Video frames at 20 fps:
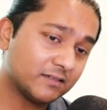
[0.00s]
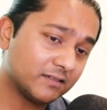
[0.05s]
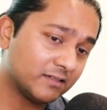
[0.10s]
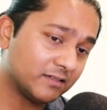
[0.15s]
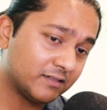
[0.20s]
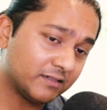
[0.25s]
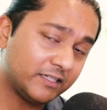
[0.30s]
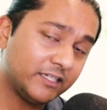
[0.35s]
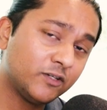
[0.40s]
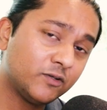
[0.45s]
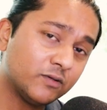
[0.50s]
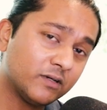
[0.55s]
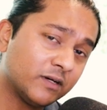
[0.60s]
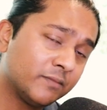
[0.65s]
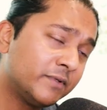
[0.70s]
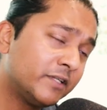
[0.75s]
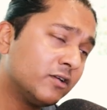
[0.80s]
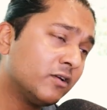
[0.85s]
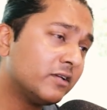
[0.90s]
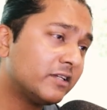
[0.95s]

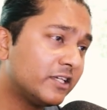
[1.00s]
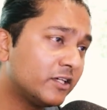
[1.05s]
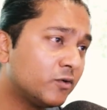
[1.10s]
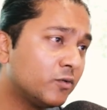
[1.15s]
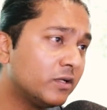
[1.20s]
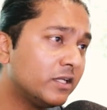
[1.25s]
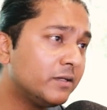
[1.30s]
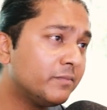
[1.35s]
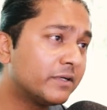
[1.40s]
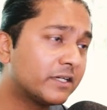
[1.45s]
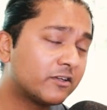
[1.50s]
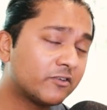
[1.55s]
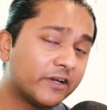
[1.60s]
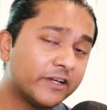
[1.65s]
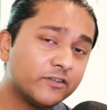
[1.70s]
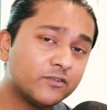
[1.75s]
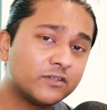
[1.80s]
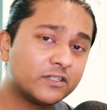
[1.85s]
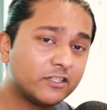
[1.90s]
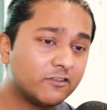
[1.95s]
not equally, but
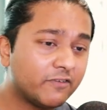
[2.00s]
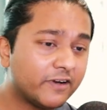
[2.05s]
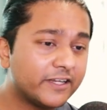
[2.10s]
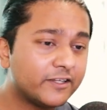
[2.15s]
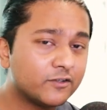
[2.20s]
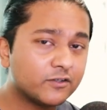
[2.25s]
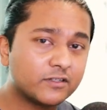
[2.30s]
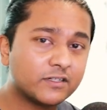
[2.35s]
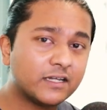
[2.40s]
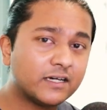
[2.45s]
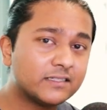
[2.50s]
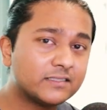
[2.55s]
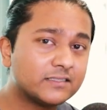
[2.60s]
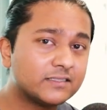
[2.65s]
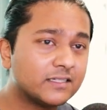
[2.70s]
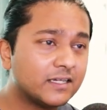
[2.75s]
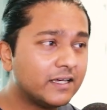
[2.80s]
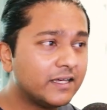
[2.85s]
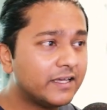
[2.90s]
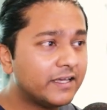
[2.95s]
trying to divide your
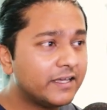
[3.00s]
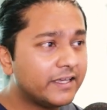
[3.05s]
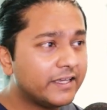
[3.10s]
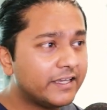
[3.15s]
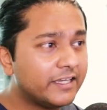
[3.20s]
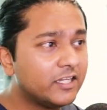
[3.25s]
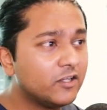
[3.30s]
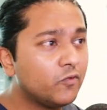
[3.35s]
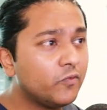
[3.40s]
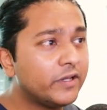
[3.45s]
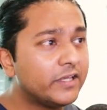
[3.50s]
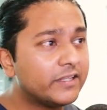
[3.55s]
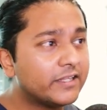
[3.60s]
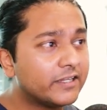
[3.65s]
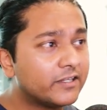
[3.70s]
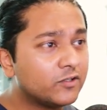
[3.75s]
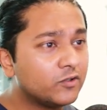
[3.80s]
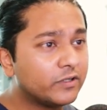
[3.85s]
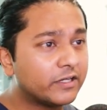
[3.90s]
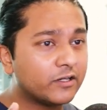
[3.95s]
task in a way
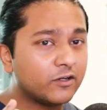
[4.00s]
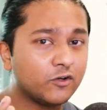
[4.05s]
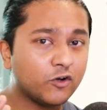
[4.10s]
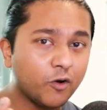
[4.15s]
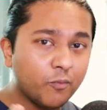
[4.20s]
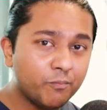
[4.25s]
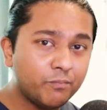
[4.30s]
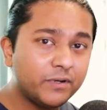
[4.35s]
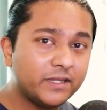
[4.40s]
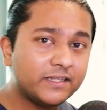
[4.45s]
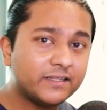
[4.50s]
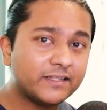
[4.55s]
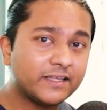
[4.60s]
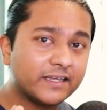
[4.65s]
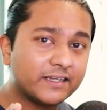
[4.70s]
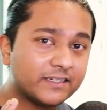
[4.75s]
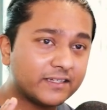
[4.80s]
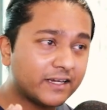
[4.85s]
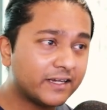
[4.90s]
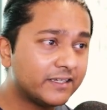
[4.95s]
that you can complete the
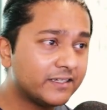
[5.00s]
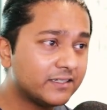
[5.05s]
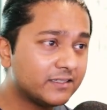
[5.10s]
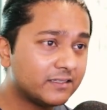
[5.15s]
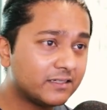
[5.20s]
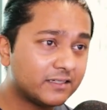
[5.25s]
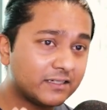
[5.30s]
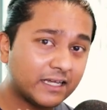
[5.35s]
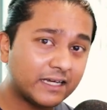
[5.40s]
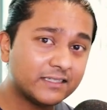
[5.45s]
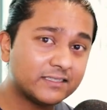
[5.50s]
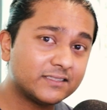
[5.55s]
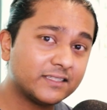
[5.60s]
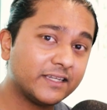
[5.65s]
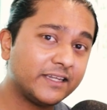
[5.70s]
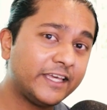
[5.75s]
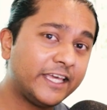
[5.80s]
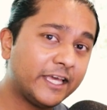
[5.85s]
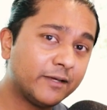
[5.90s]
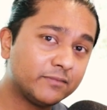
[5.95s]
entire task
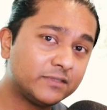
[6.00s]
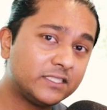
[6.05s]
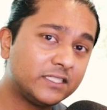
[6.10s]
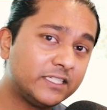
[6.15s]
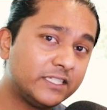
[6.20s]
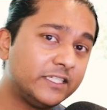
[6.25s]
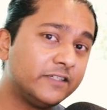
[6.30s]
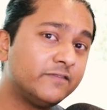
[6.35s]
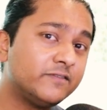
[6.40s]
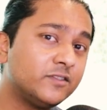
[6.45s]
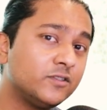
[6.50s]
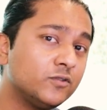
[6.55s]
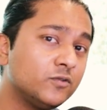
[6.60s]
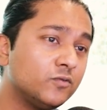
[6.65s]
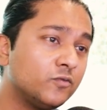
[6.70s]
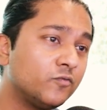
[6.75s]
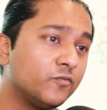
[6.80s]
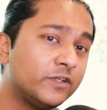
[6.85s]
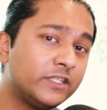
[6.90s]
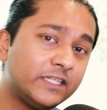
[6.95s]
that AMC gives
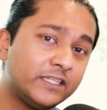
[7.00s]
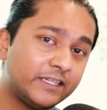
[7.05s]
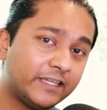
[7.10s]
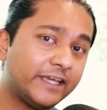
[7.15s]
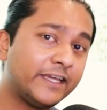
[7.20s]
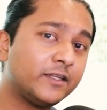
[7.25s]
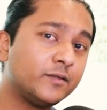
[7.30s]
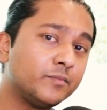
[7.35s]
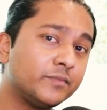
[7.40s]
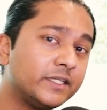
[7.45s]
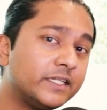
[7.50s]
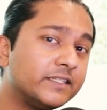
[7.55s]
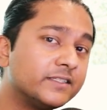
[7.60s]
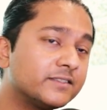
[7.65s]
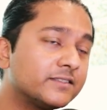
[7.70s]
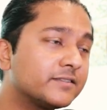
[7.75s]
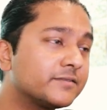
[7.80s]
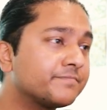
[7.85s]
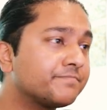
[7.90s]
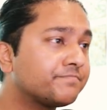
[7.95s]
you within 8
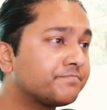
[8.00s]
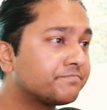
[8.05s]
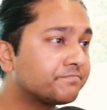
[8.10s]
minutes.